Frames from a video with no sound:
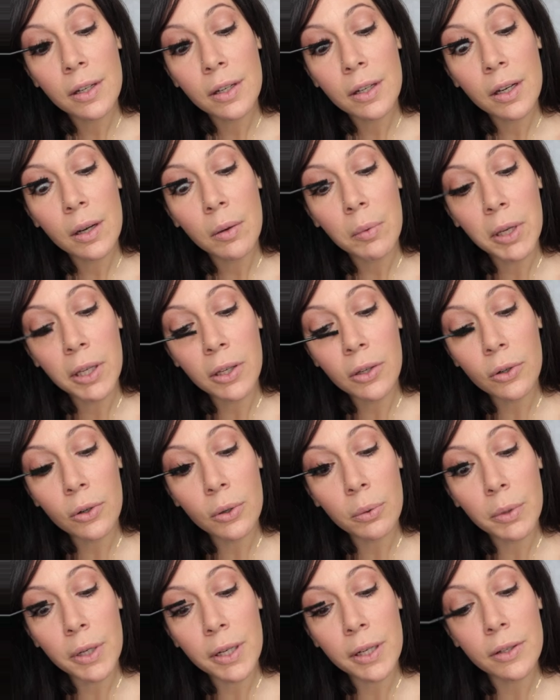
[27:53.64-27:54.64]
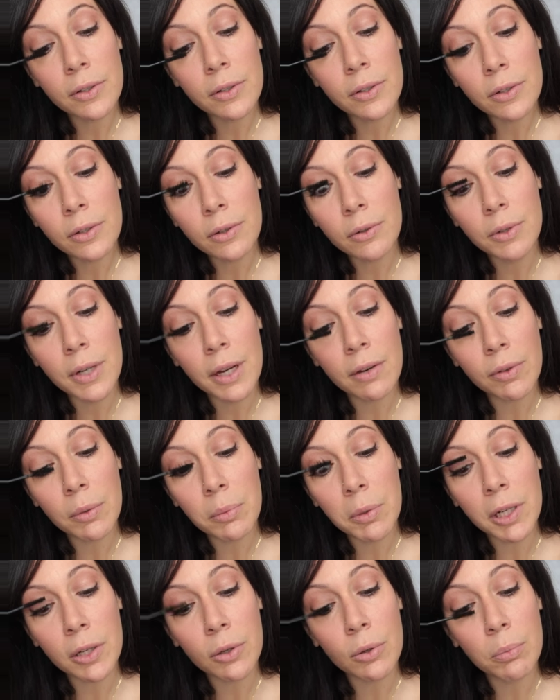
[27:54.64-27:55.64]
coming your way soon.
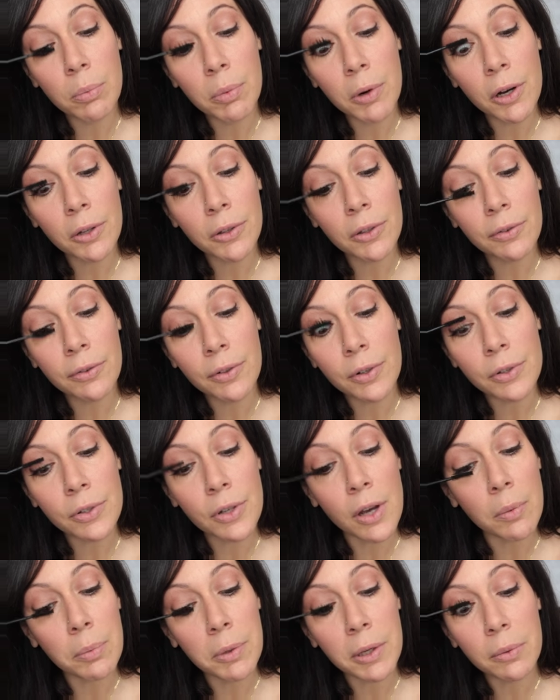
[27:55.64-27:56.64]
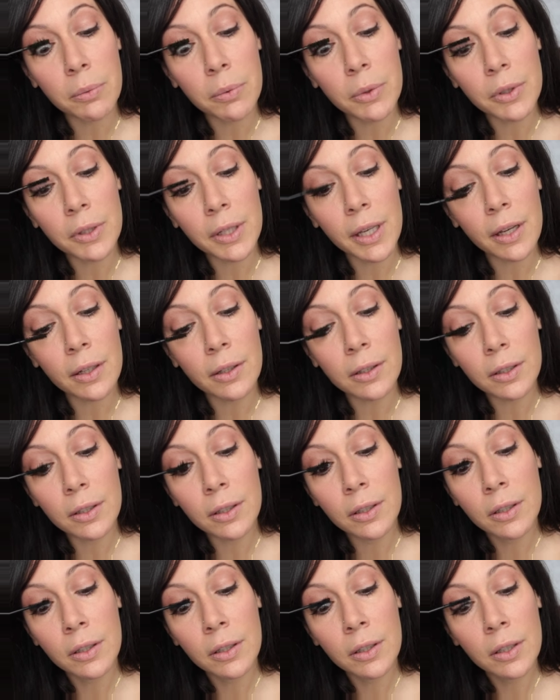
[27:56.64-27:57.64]
Everybody who bought the first copy will get
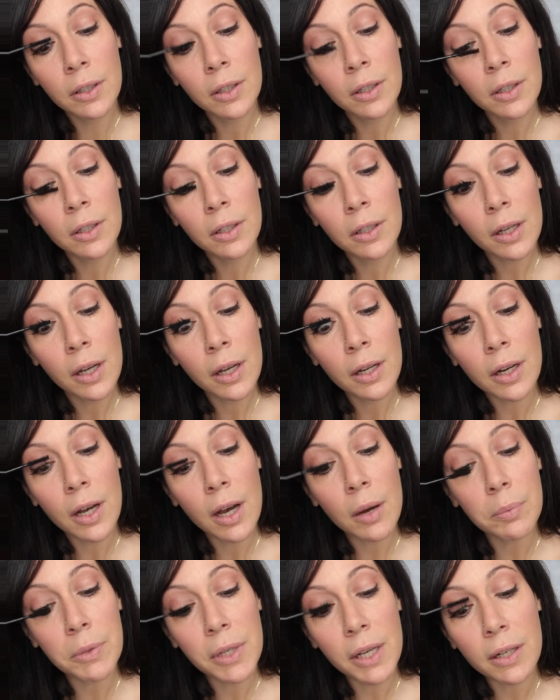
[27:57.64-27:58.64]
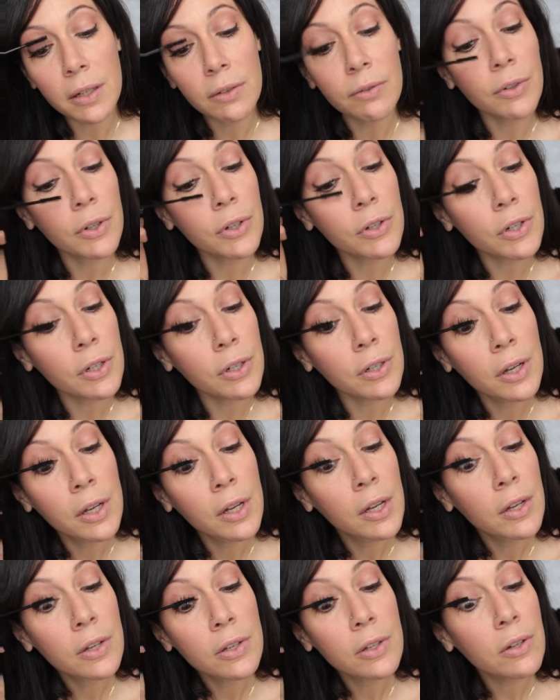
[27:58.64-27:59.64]
an updated version.
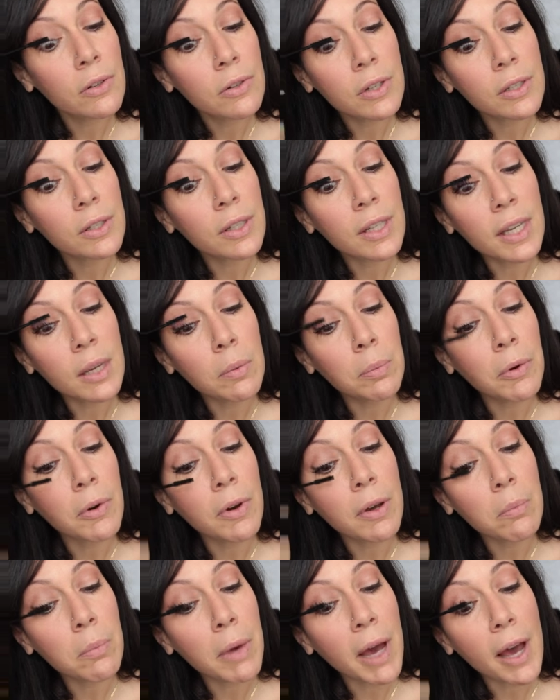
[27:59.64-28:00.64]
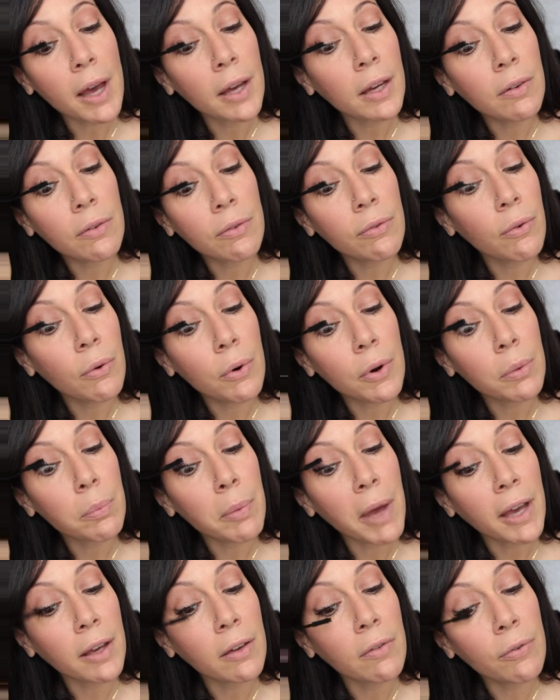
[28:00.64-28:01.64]
So just keep going back and forth,
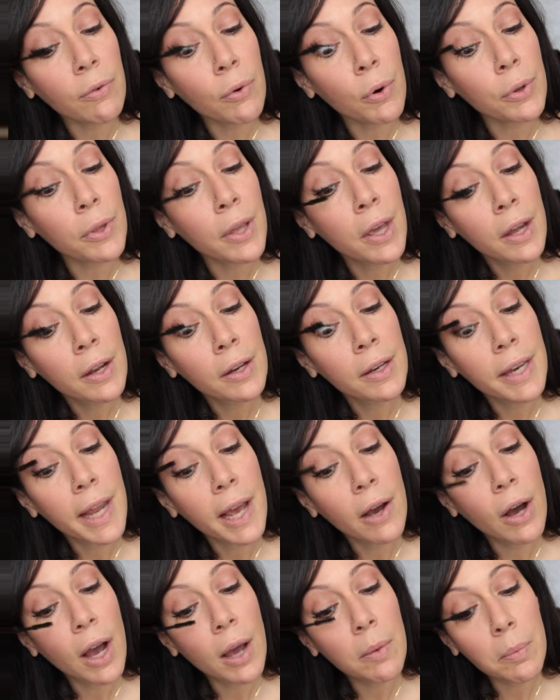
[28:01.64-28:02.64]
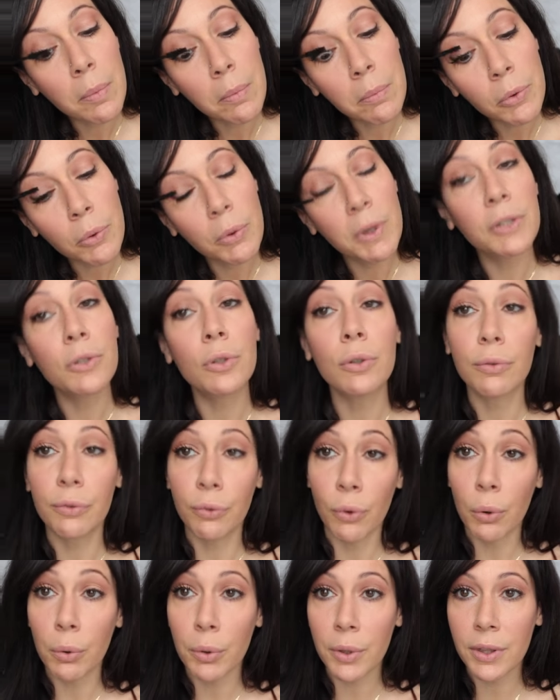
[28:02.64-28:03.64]
back and forth. Now I'm going to
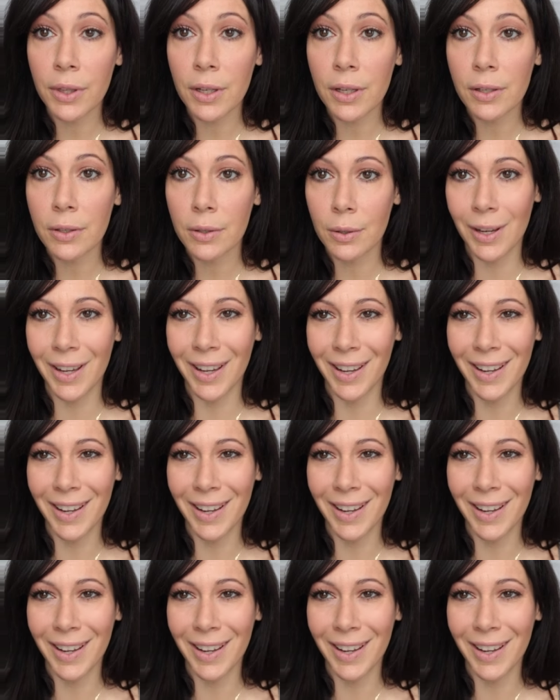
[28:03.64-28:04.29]
forward this